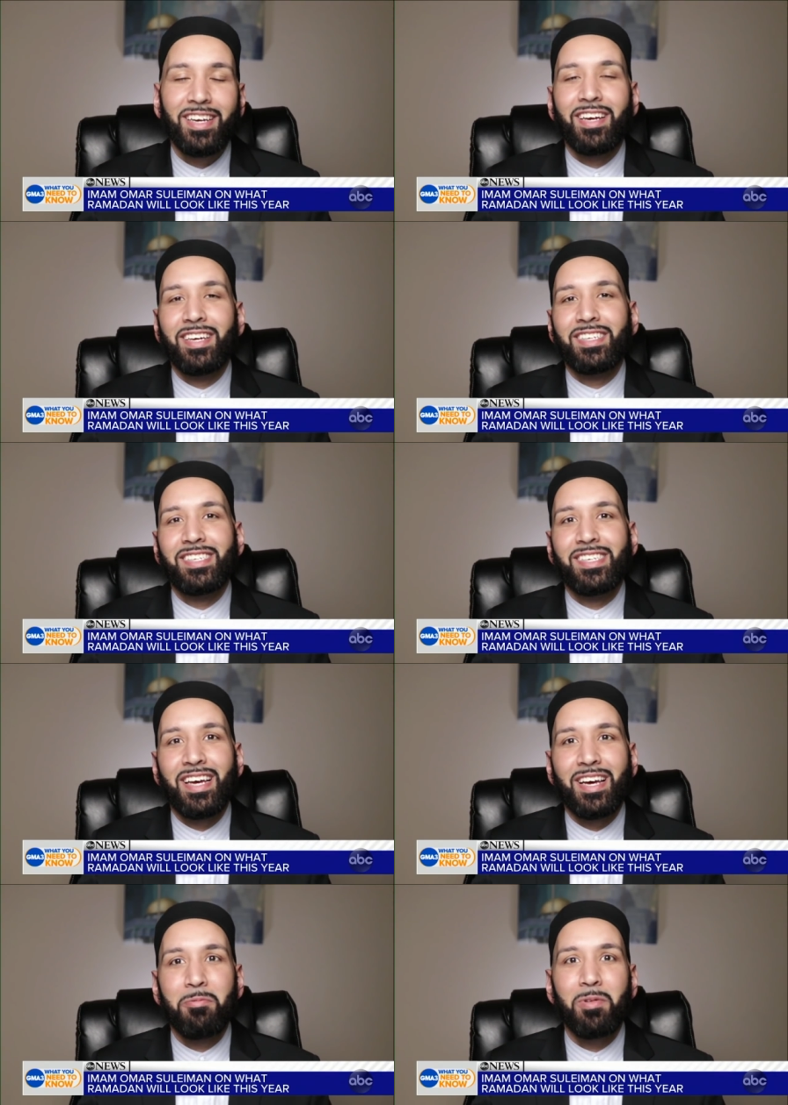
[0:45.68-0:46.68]
and
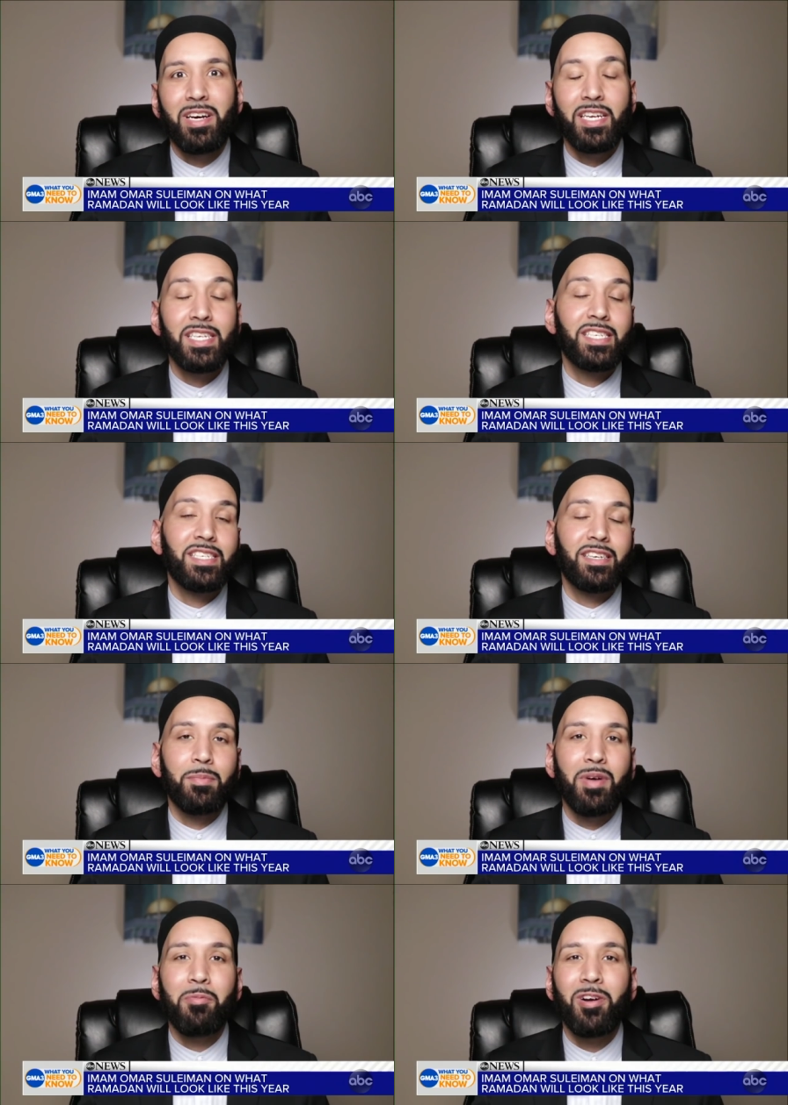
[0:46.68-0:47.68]
uh, what it is is it
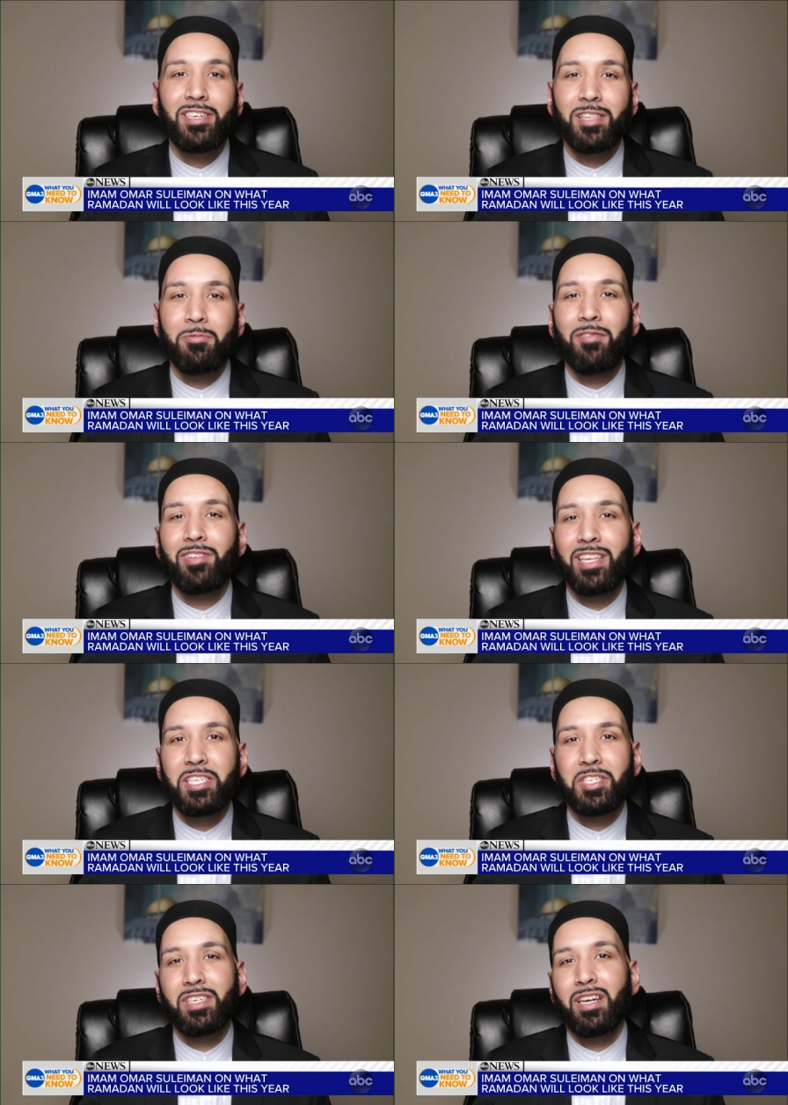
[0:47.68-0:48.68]
commemorates the
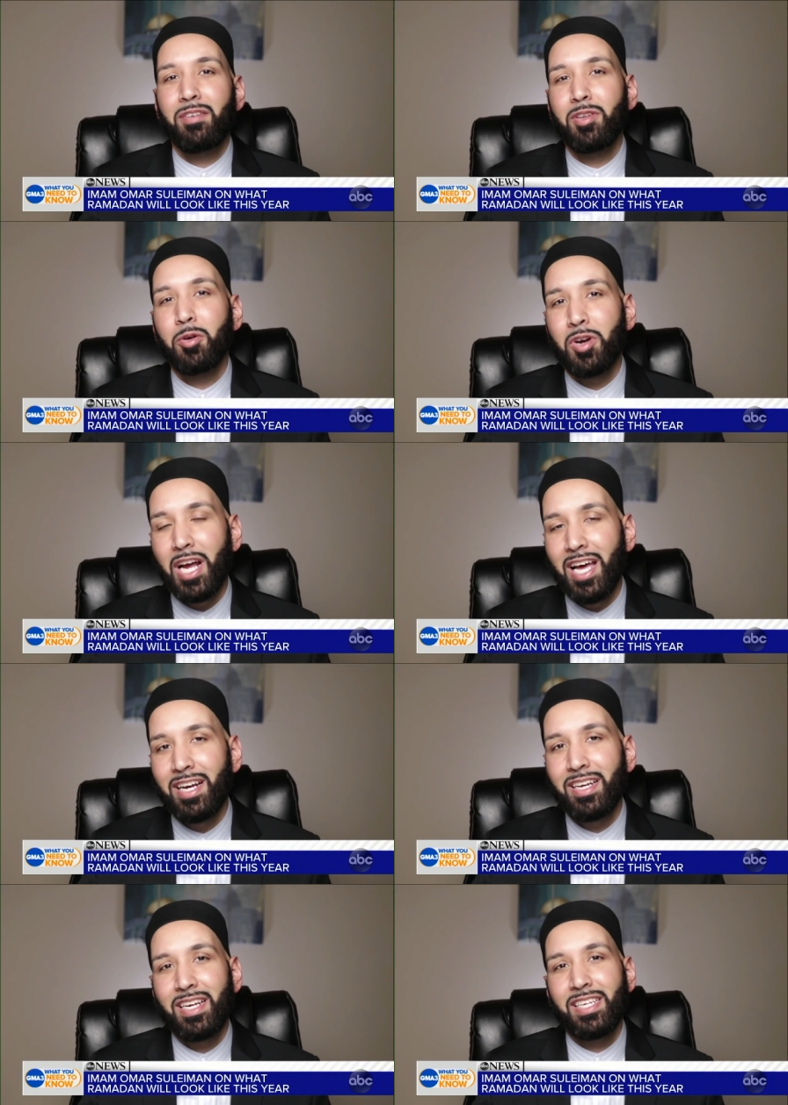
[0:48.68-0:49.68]
revelation of the
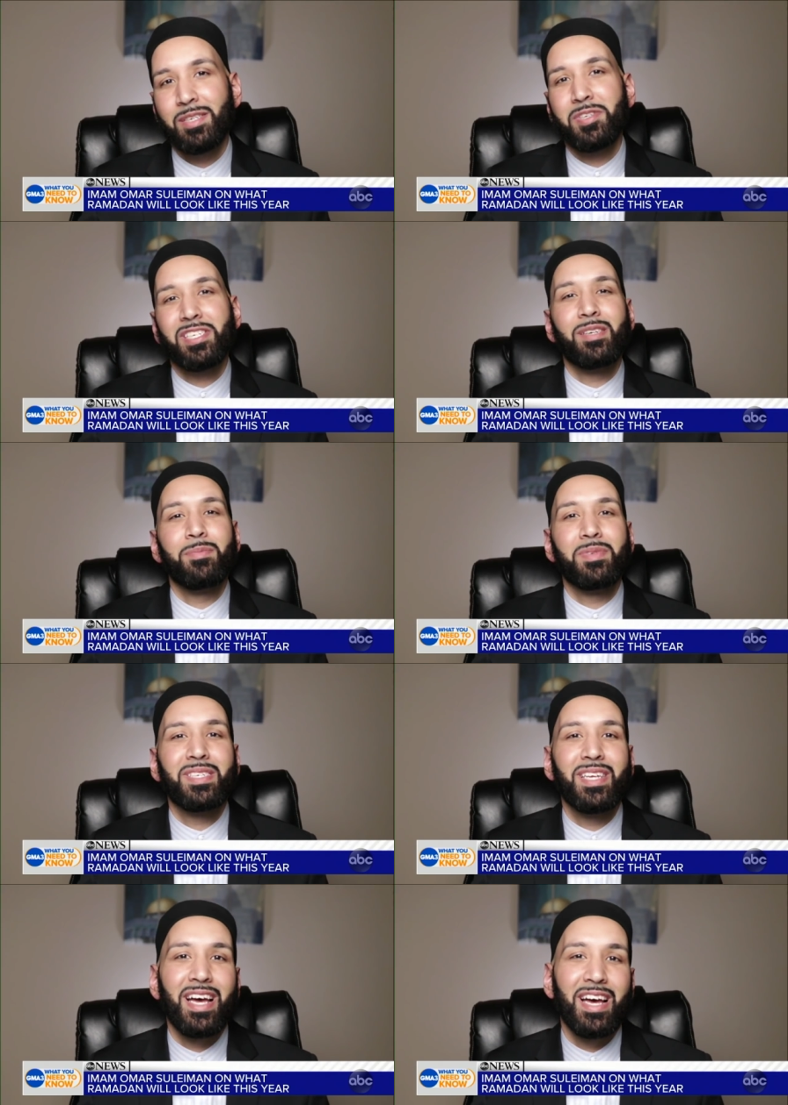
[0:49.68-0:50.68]
Quran. And as
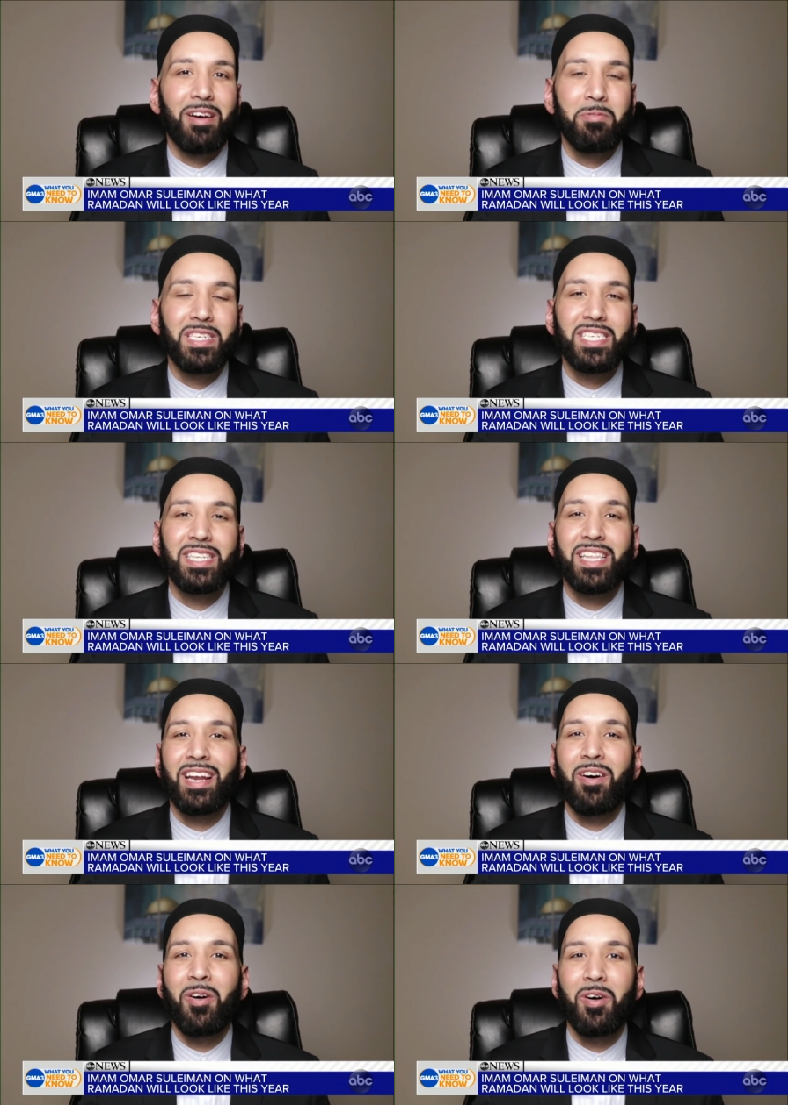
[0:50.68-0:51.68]
Muslims, uh, we see
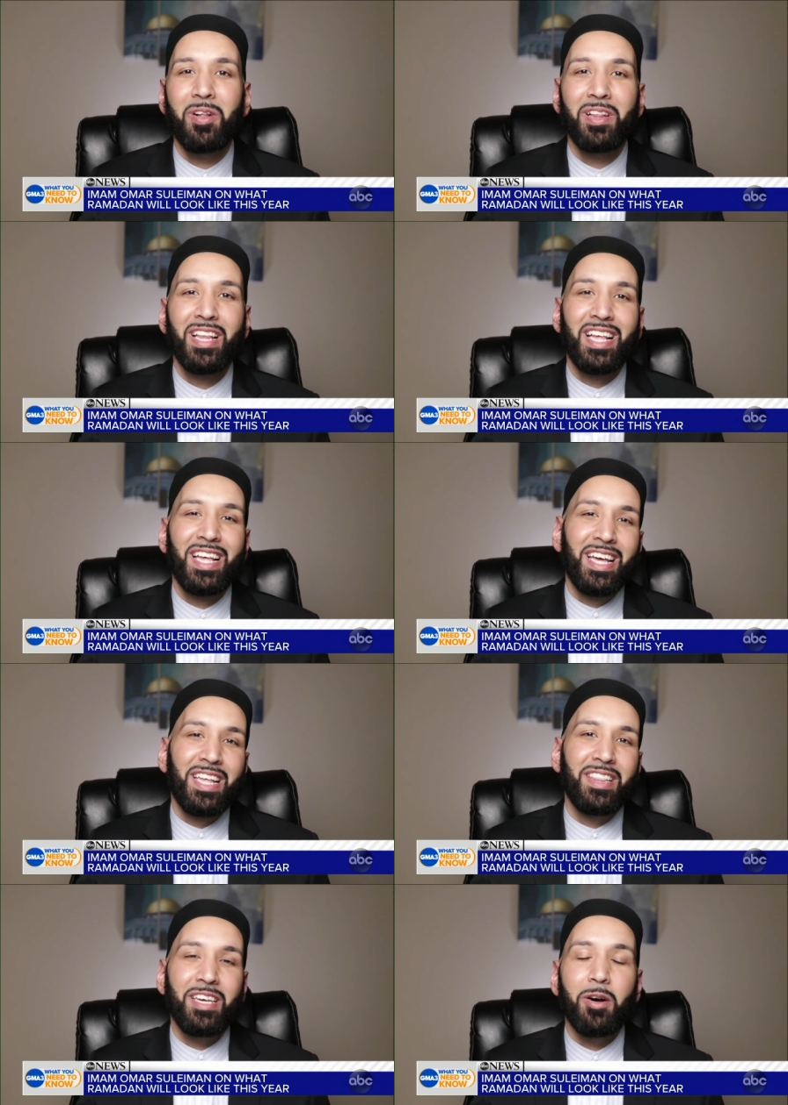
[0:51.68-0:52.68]
that all
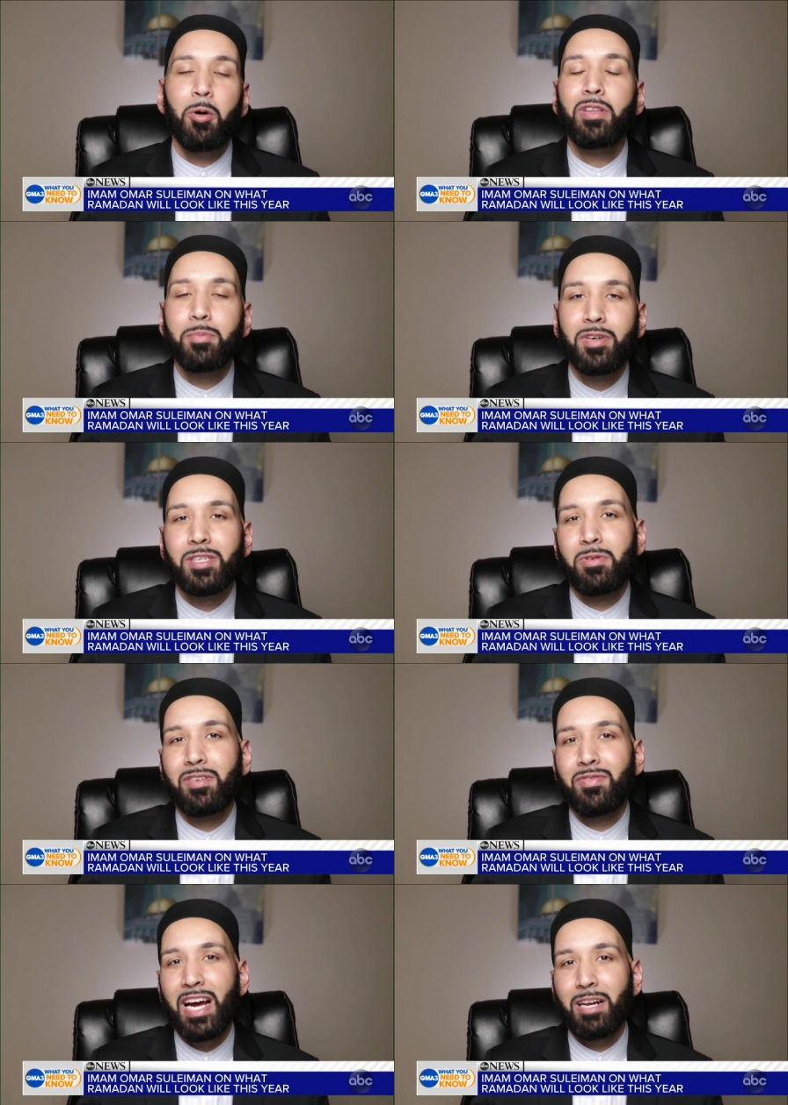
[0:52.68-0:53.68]
the holy books were
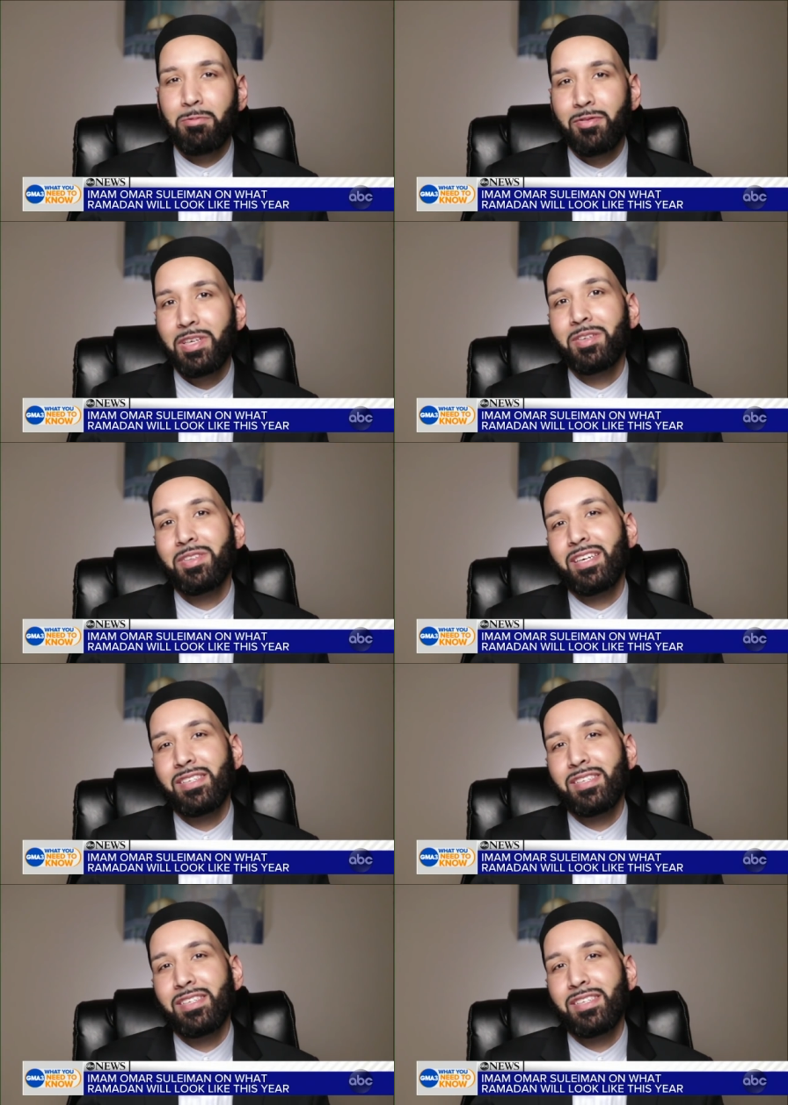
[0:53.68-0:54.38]
in fact revealed at